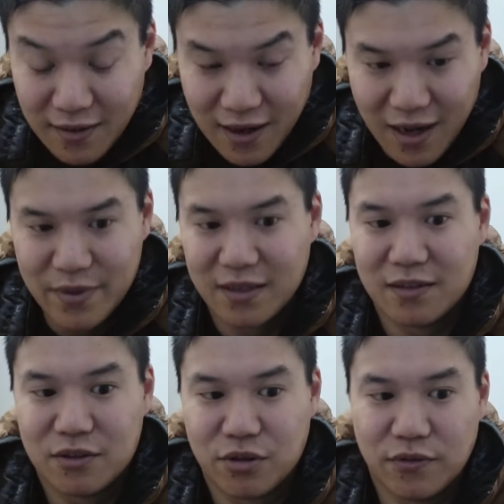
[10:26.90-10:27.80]
I mean,
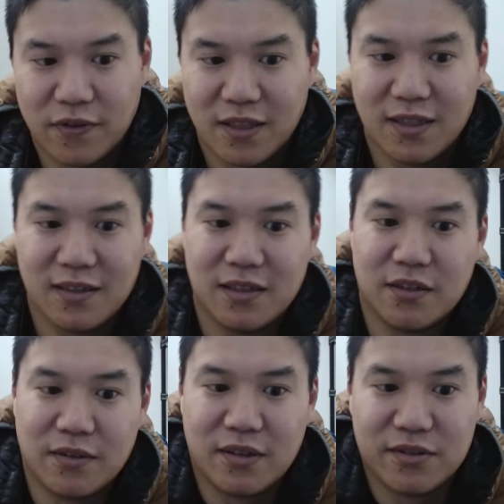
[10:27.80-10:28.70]
truthfully,
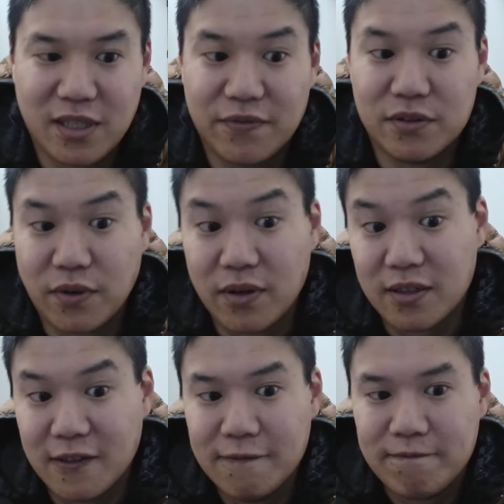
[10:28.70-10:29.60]
their stuff is very
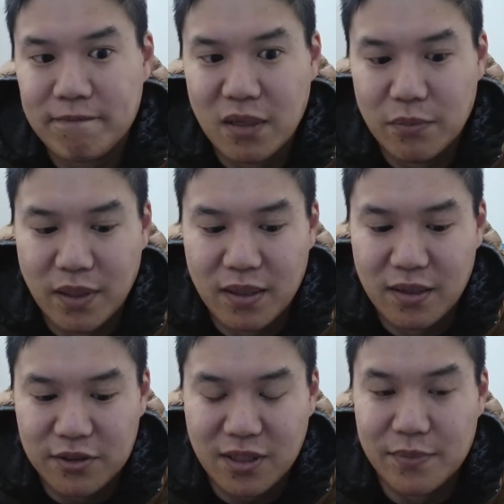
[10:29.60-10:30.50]
good, but it
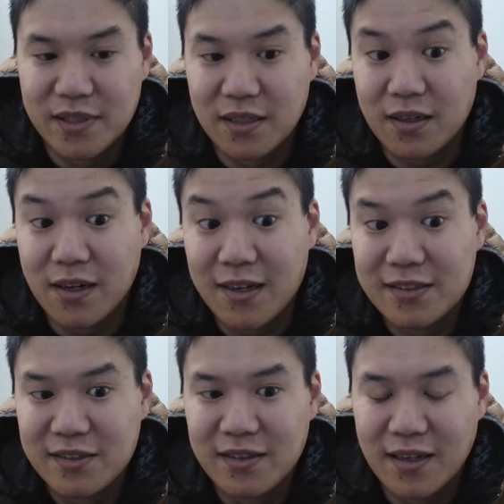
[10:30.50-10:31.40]
also comes at a
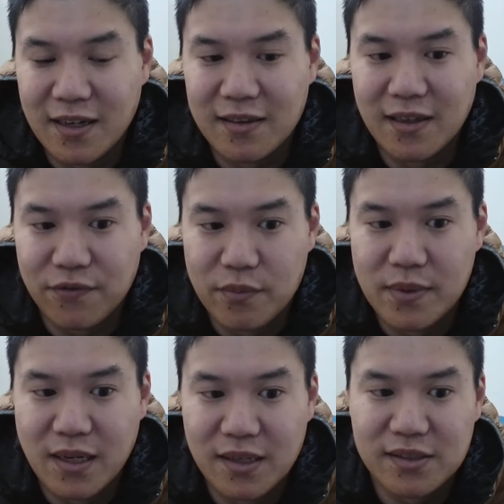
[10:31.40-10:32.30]
cost. And I think for
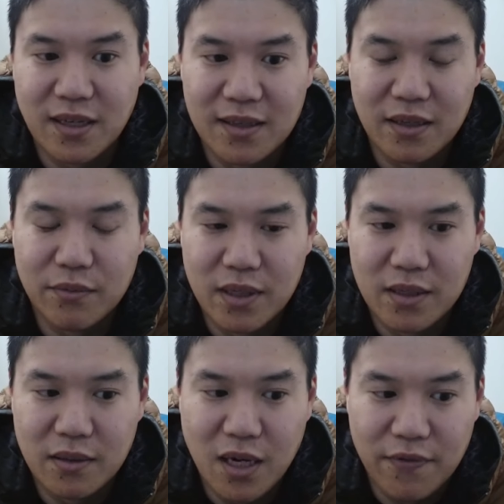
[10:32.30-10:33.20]
me, I think
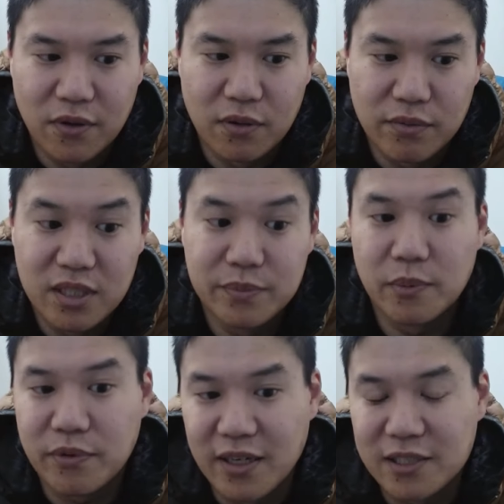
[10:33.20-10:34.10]
we offer reasonable
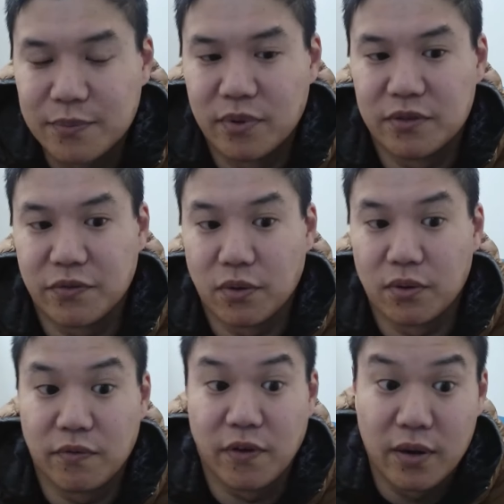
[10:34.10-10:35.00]
price points
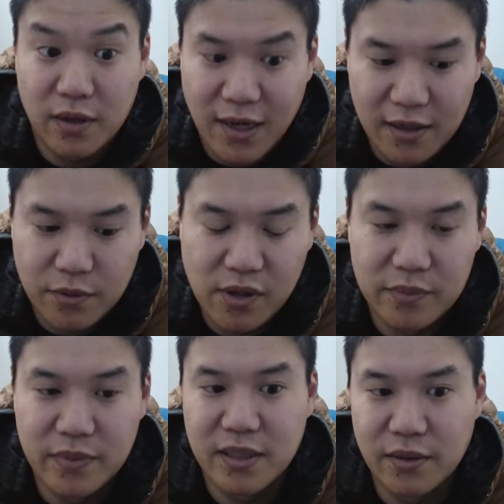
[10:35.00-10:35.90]
for very high quality
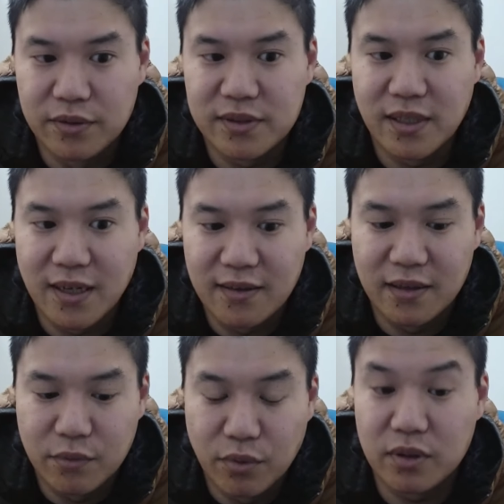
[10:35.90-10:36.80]
materials that I
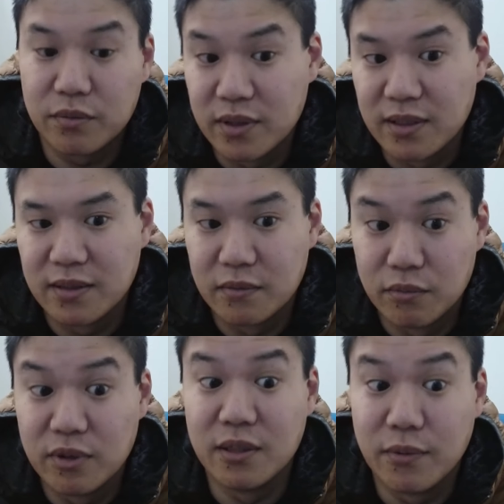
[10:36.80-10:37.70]
think work really,
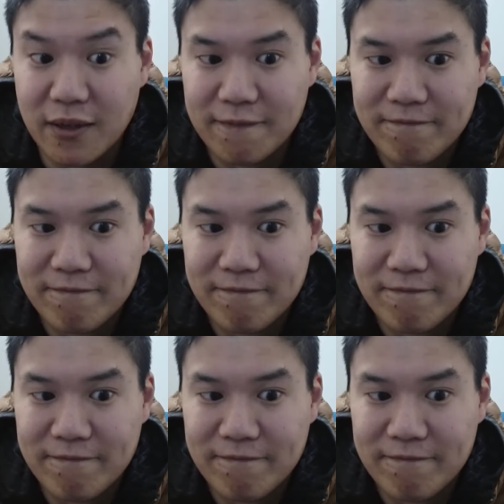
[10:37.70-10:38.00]
really well.